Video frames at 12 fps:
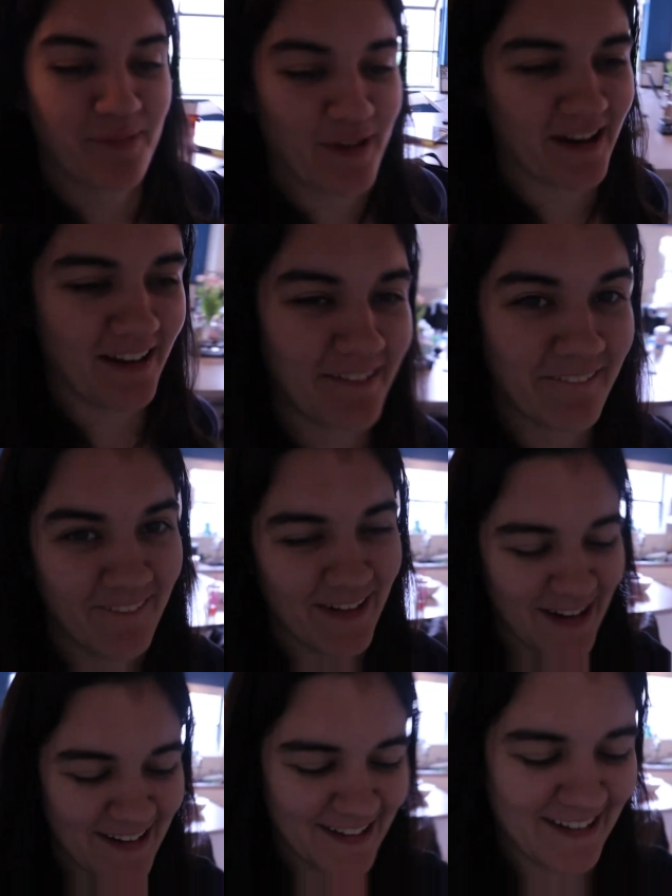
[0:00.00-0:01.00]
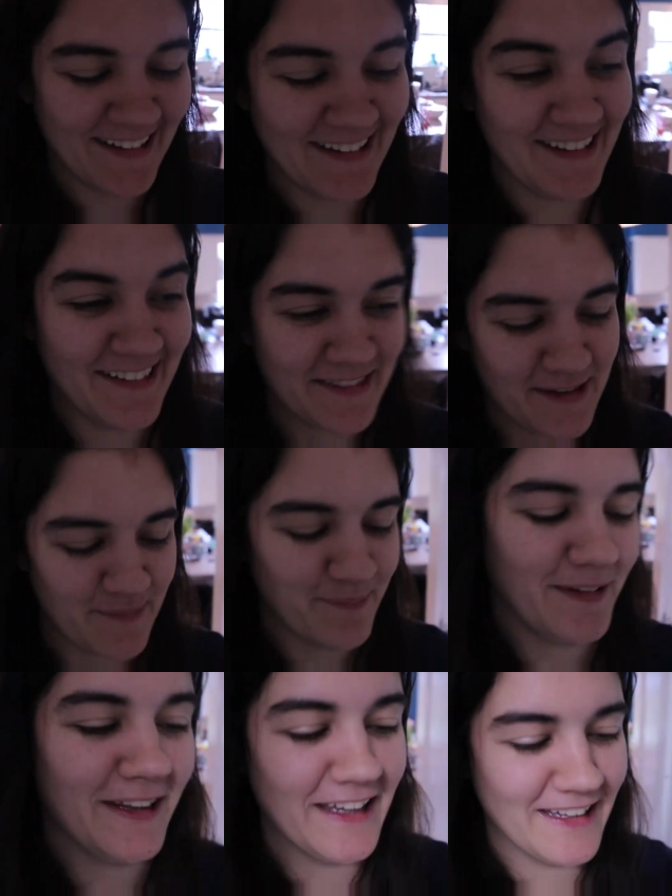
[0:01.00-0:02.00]
prank one is
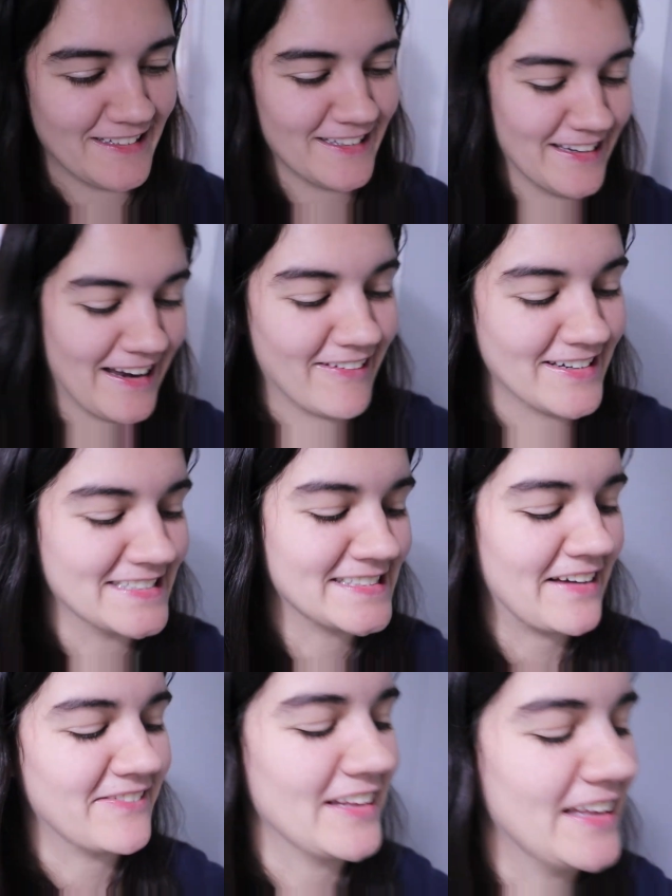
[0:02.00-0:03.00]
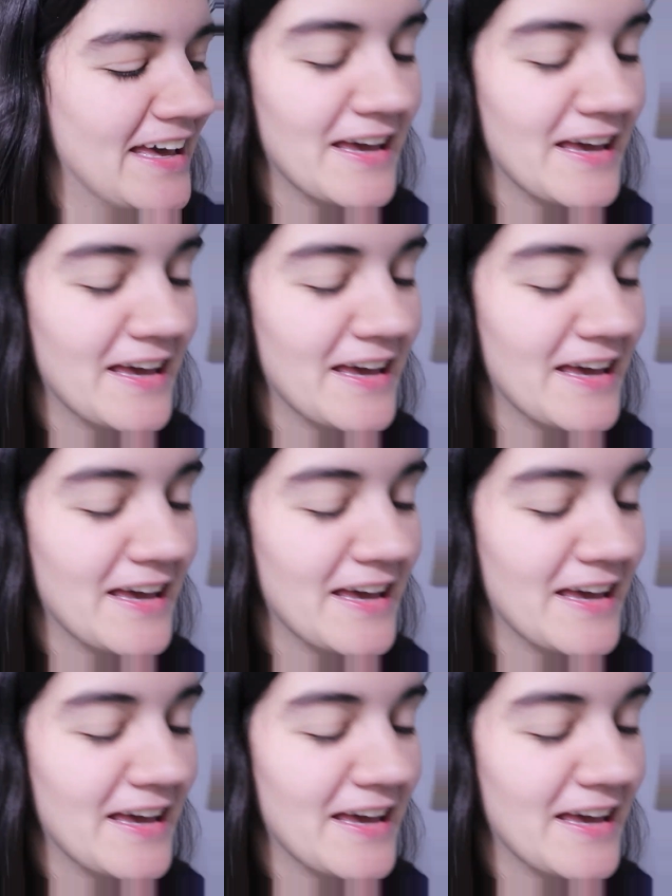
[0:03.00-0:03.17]
complete. Now I just have to let